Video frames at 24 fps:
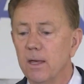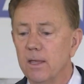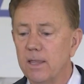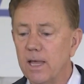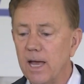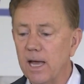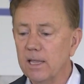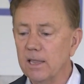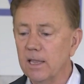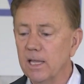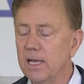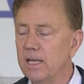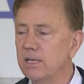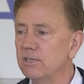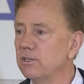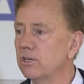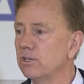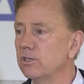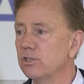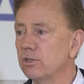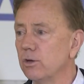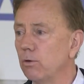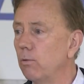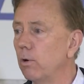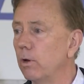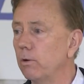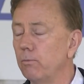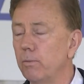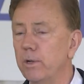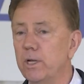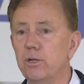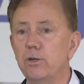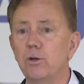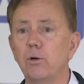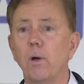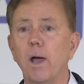That leads us to what
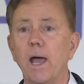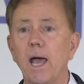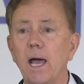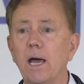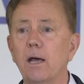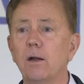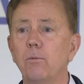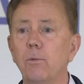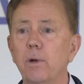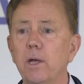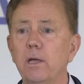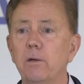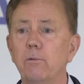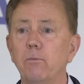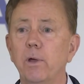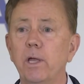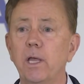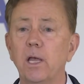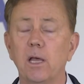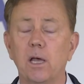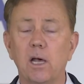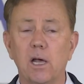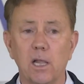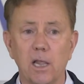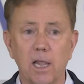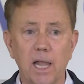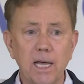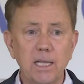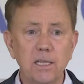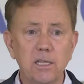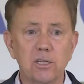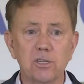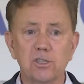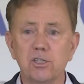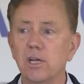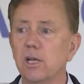we do. How do we can
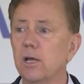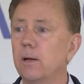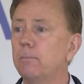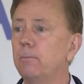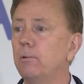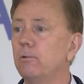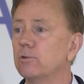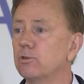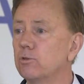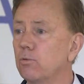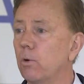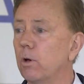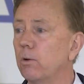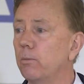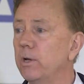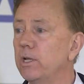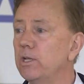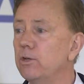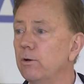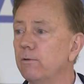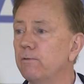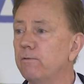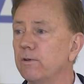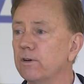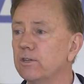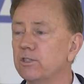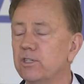collect the samples. What do we do for